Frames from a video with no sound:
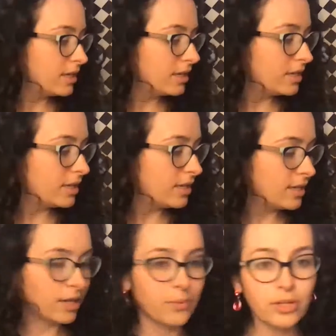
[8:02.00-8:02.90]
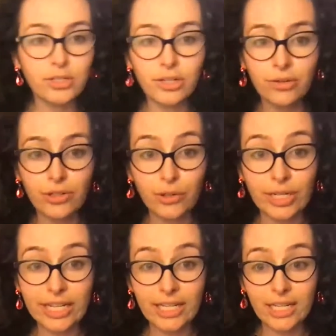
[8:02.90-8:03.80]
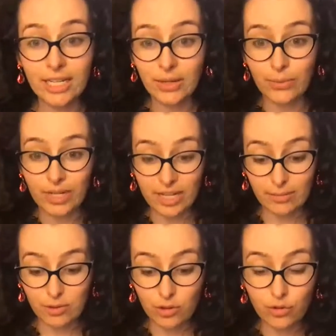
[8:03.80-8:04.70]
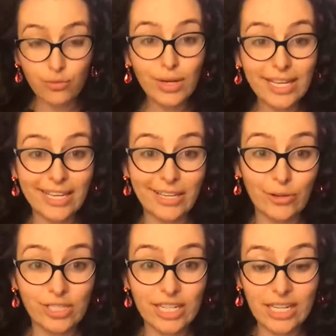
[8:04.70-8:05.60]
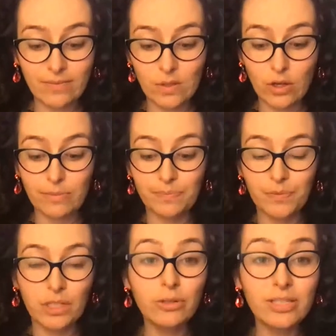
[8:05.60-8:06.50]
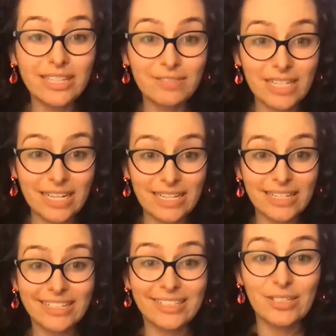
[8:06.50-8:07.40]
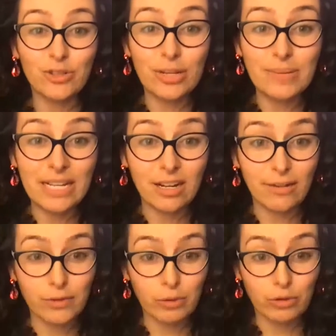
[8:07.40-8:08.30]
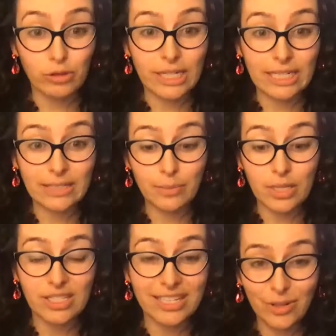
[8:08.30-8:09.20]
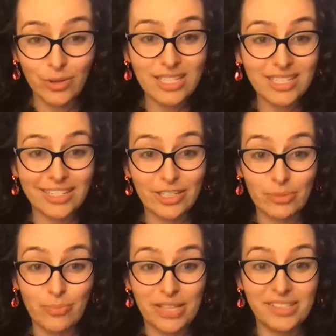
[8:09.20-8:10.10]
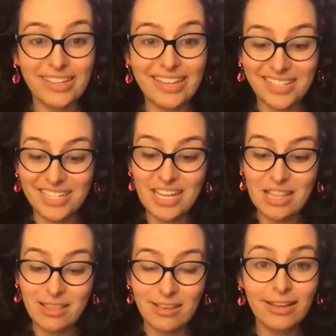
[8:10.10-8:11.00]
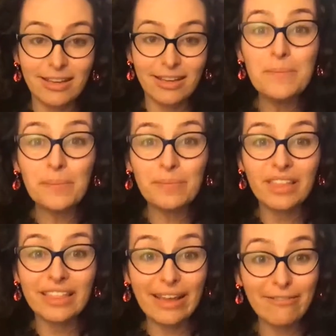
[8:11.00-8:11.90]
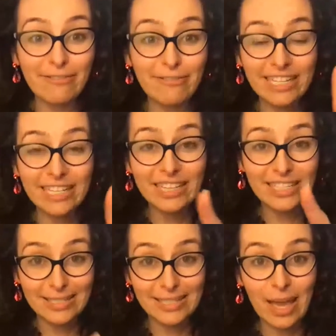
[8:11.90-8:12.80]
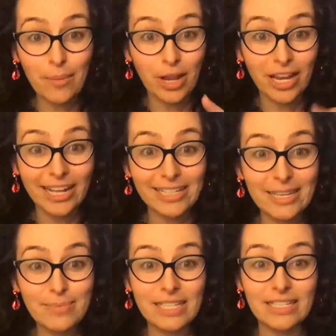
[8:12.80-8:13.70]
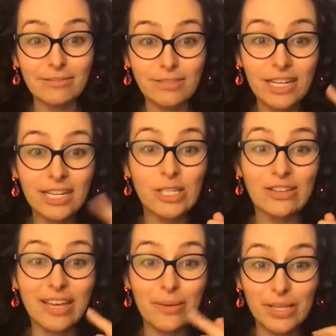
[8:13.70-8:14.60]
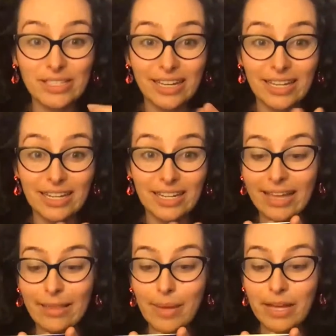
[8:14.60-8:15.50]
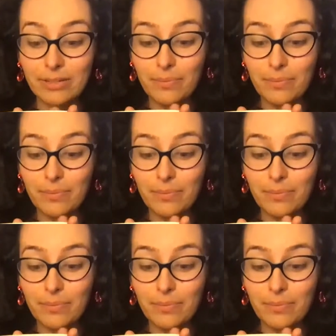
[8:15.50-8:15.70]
I'm going to show you a trick when it comes to drinking your tea. So loose leaf tea is extremely uncomfortable to drink because you get all these delicious bits in your teeth. Thankfully, this is a camera and I can see myself, so if I get bits, I can get them out.